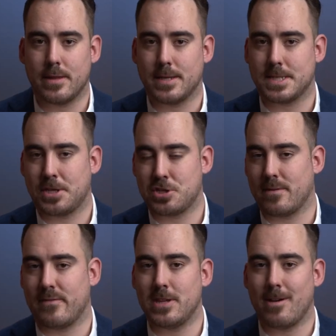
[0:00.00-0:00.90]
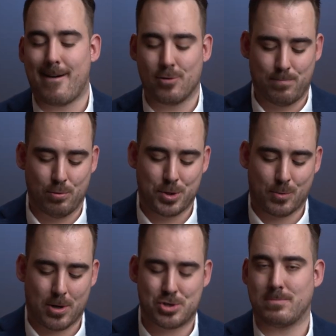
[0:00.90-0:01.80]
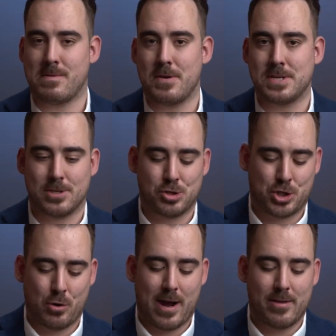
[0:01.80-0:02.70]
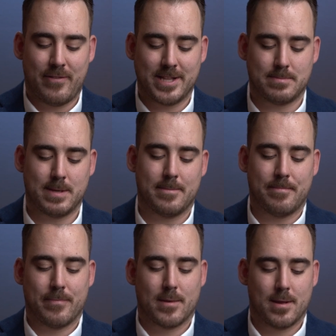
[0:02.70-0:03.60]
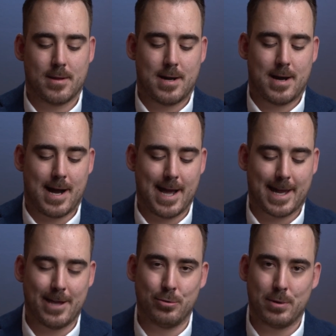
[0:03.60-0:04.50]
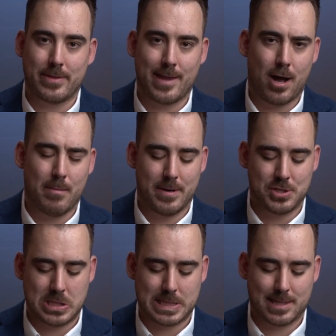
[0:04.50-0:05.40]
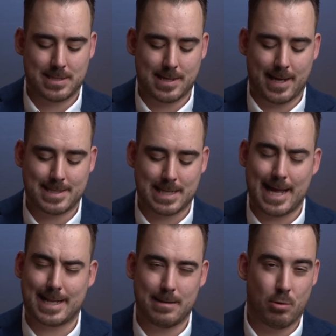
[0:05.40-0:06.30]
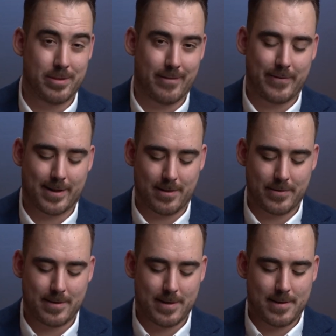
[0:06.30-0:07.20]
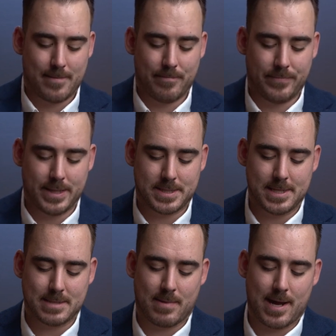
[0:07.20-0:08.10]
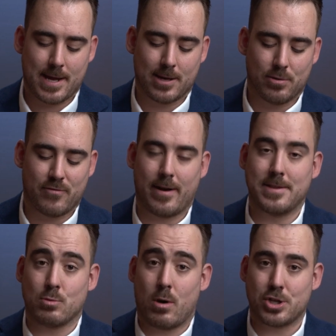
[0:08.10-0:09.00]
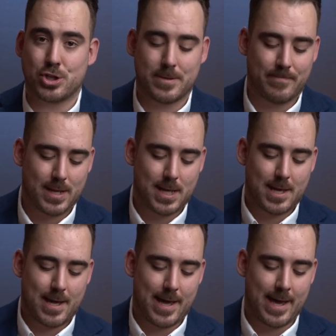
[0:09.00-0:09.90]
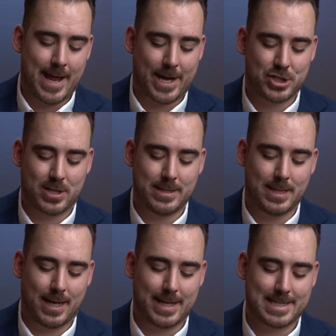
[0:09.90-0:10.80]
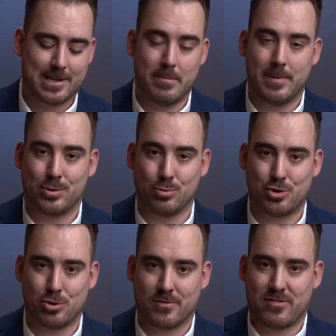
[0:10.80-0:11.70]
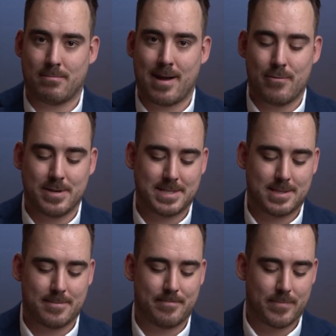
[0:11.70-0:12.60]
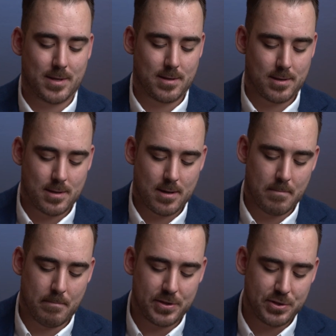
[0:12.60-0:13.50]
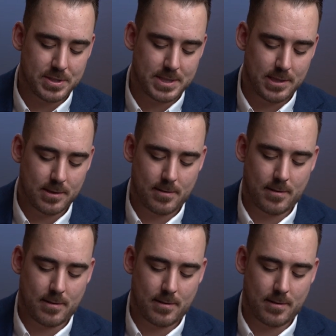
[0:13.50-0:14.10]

at this stage of the video, I would put the watch on my wrist and show you how it fits me. I can do that now, but just it's slightly more difficult. This is my good friend's watch, and actually the links are a bit too short for my wrist. But you see,